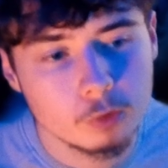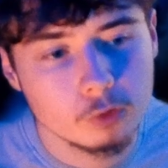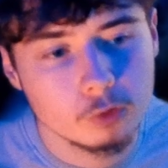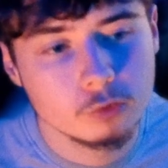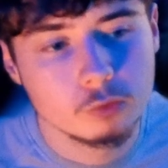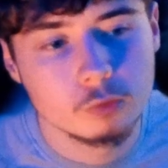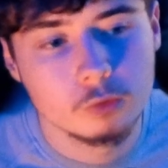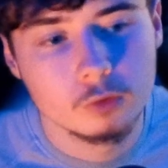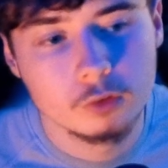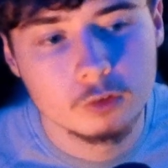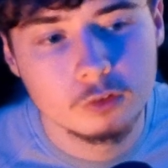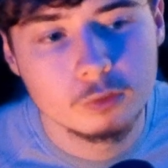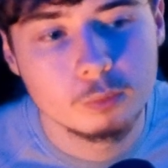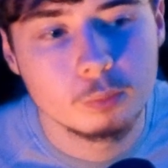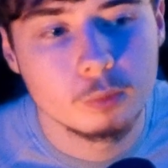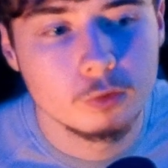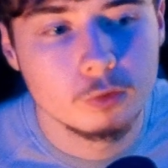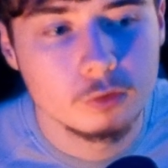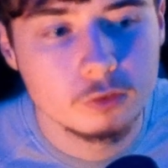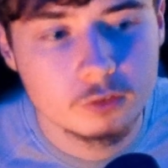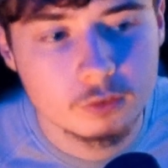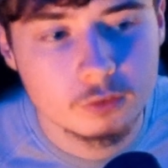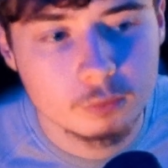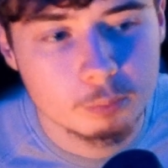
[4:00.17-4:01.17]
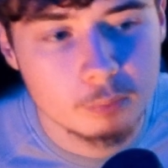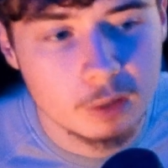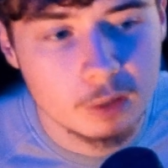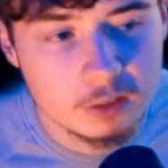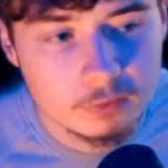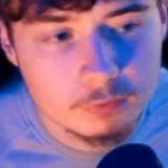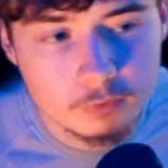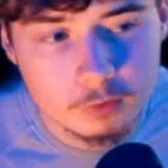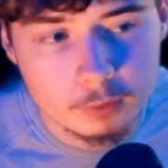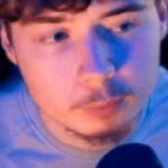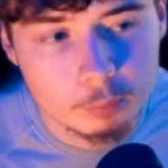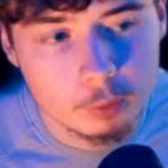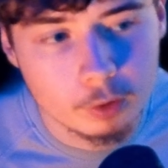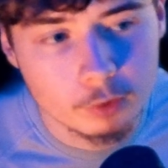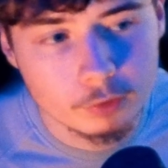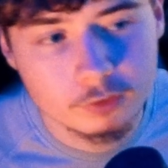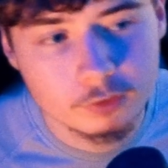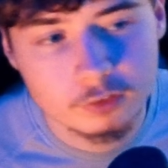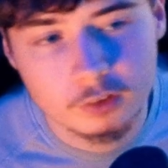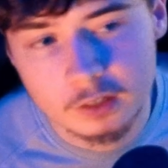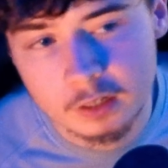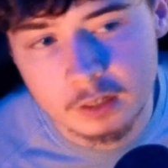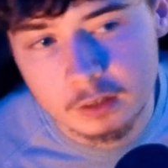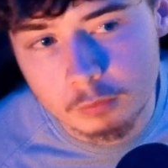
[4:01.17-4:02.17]
reels, post main feed posts,
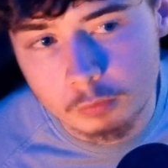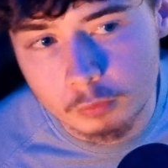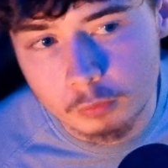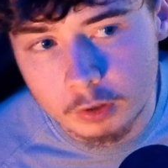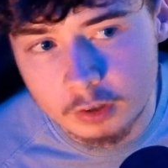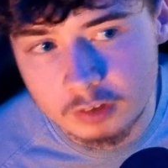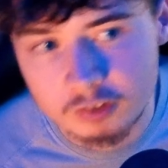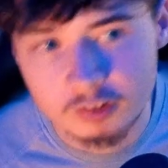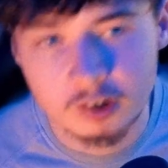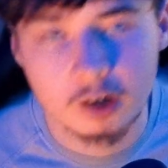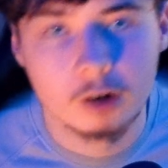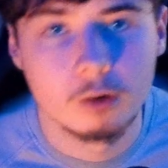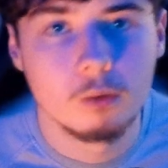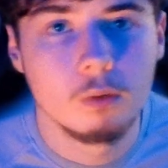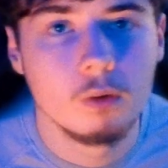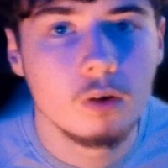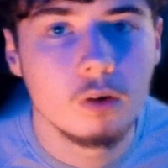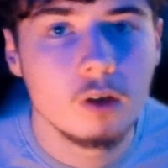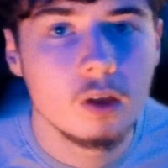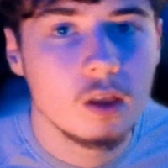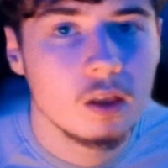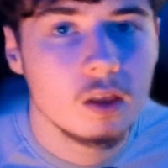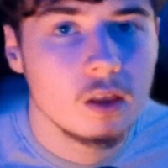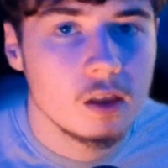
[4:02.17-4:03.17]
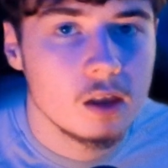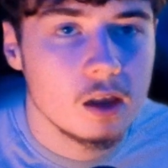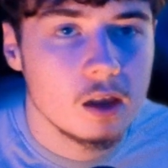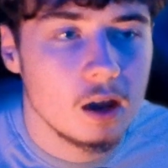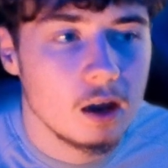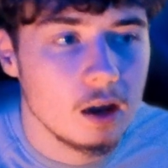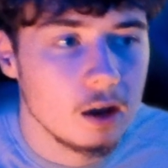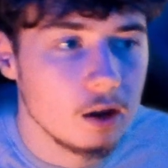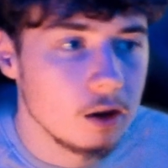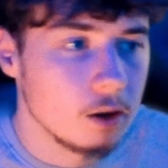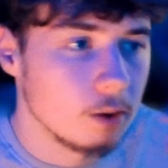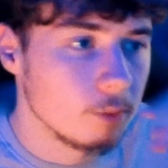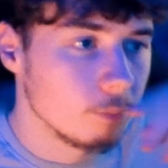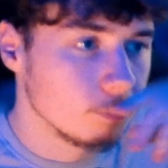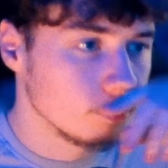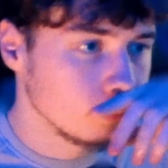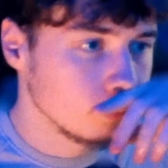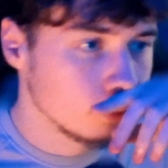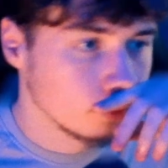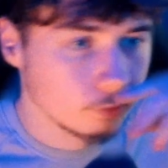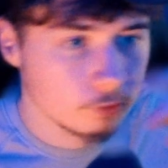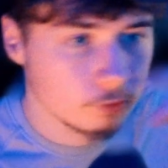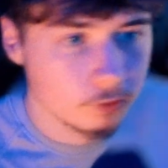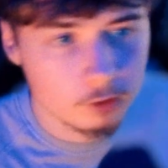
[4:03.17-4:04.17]
and then reach out.
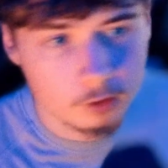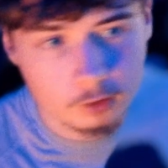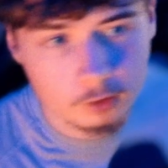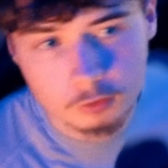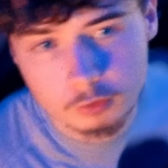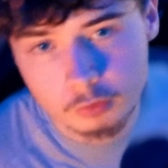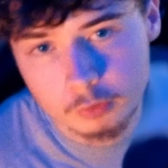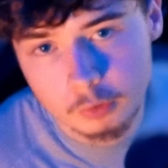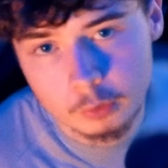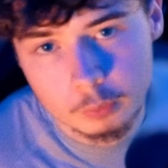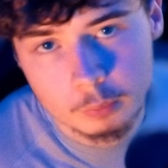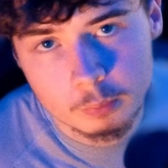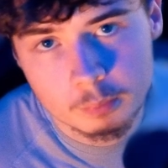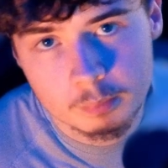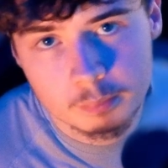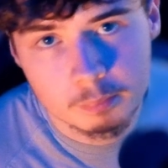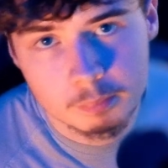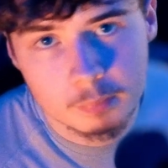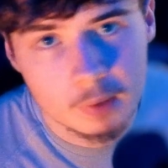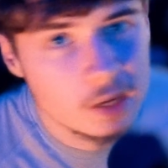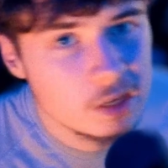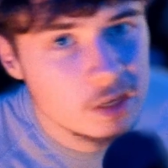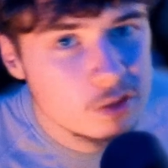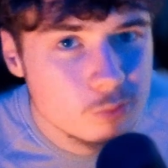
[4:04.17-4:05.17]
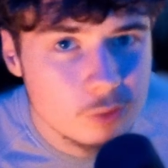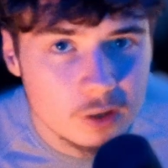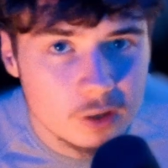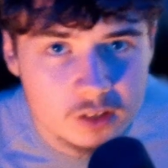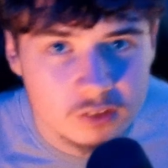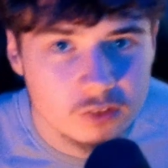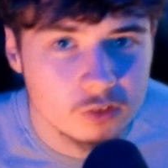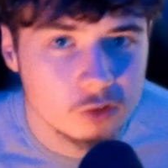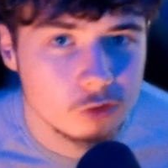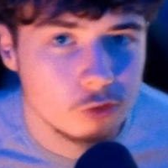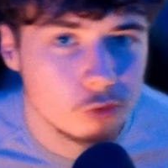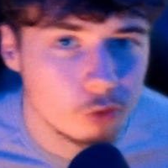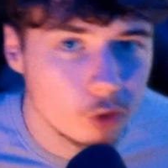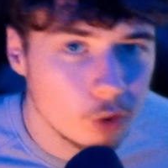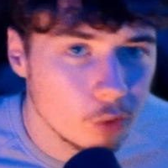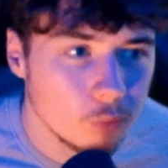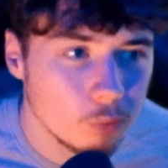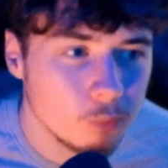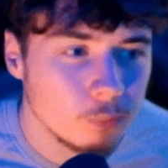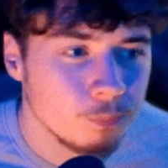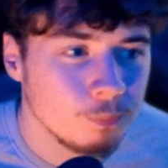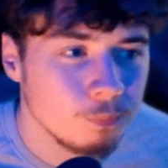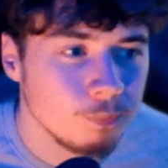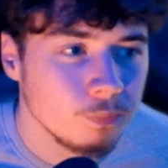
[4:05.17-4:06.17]
Those are the 3 main ways to grow
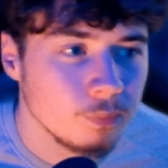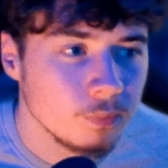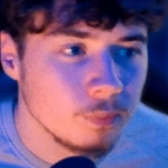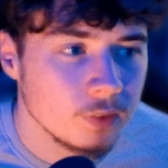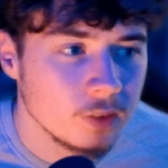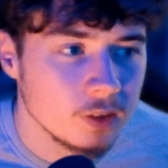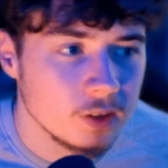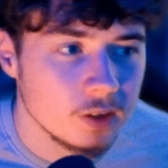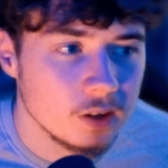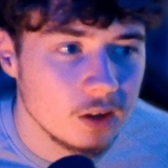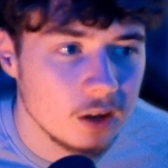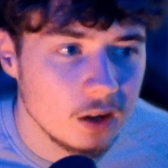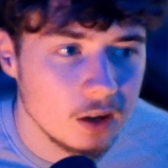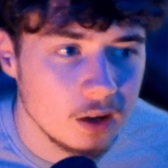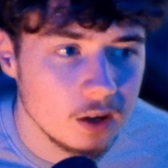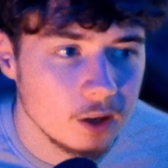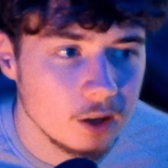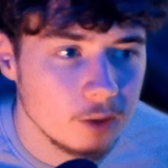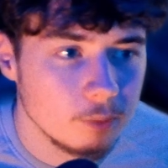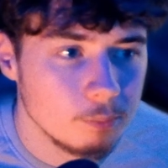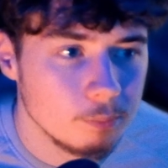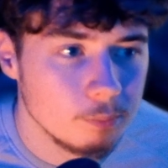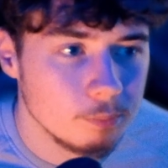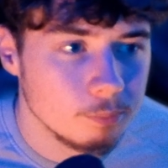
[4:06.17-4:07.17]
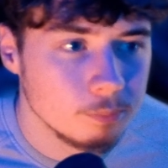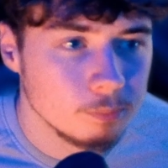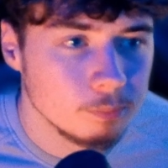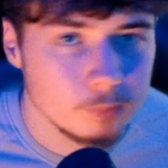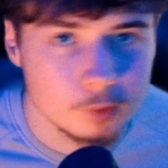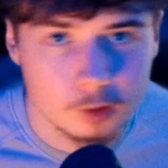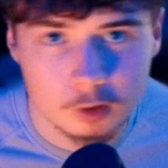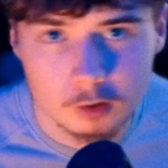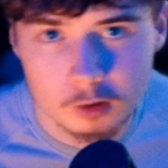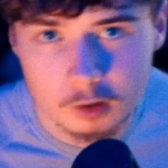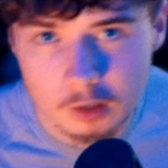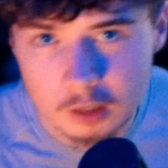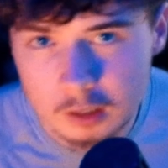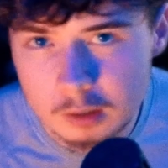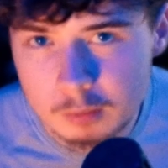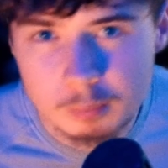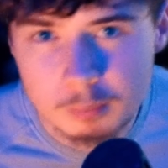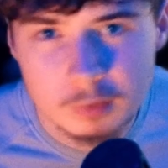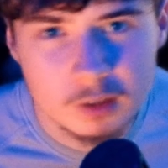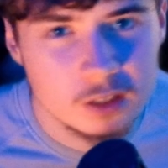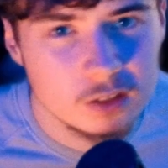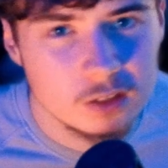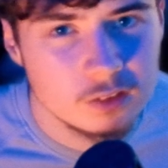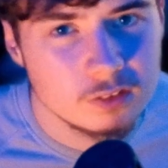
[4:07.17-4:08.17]
your client
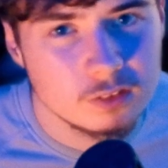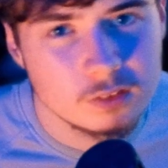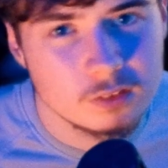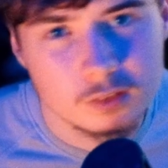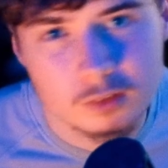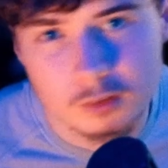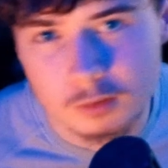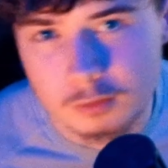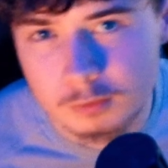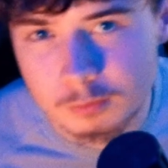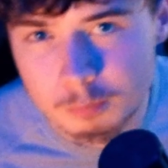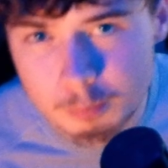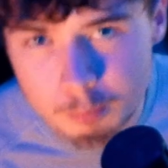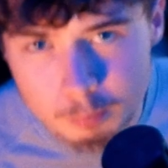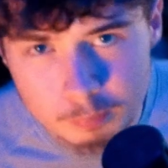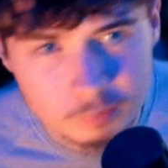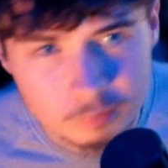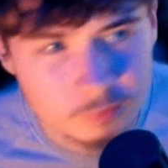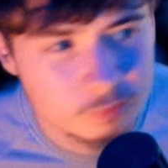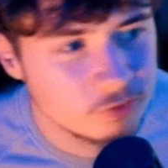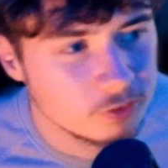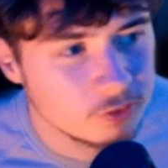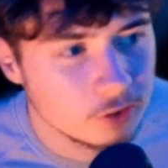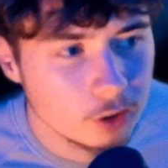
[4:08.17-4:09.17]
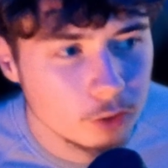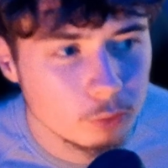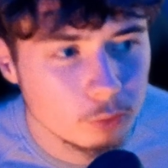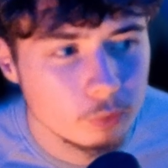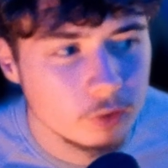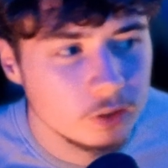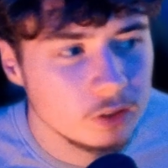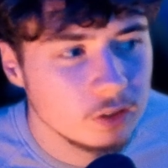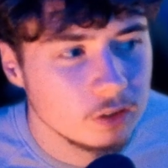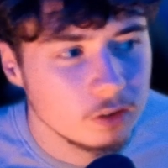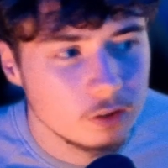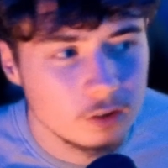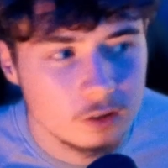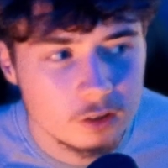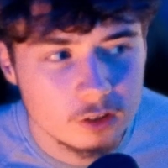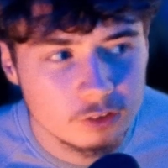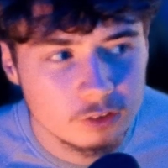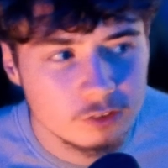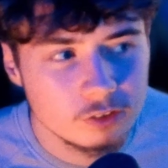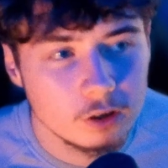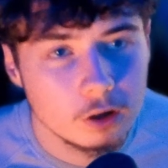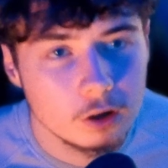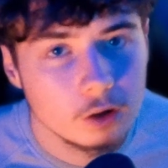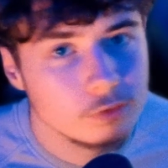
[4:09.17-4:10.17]
base, your following, all that
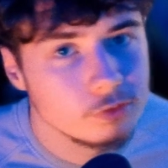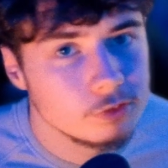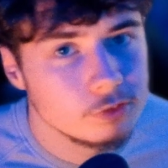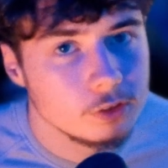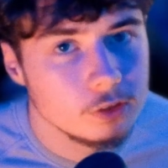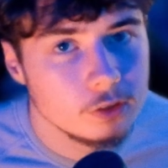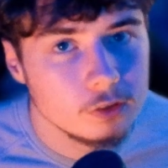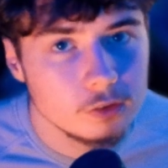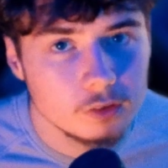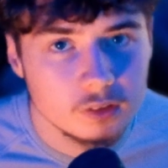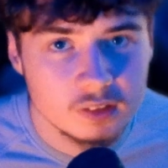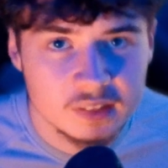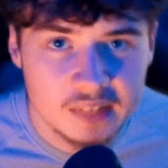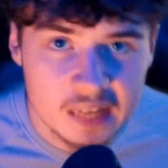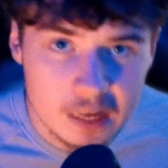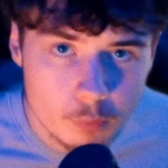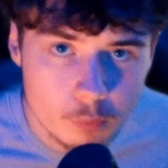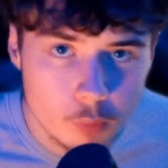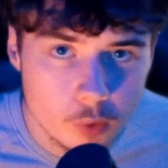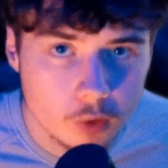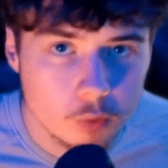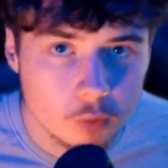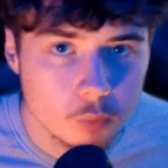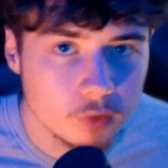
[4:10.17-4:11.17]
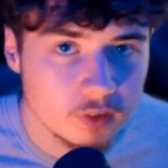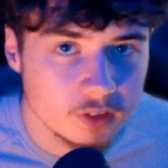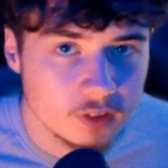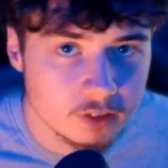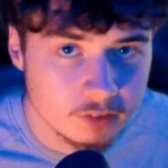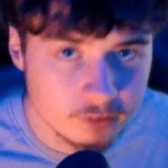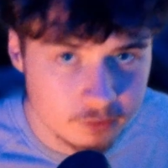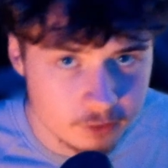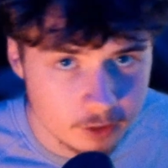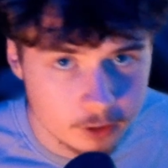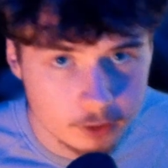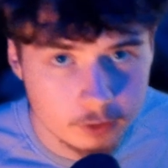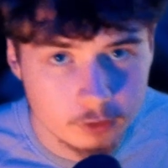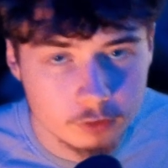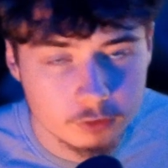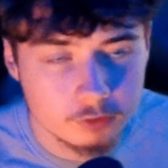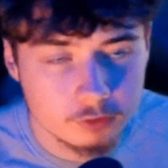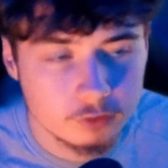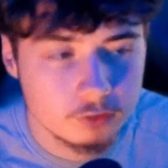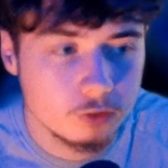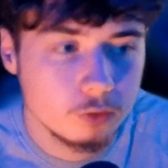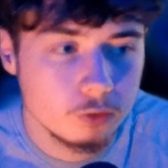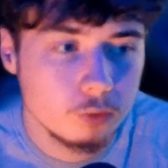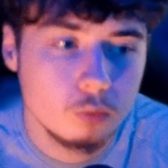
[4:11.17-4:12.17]
shit. Obviously, network with designers
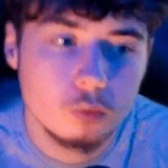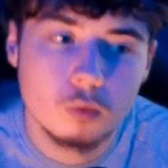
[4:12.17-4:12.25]
too.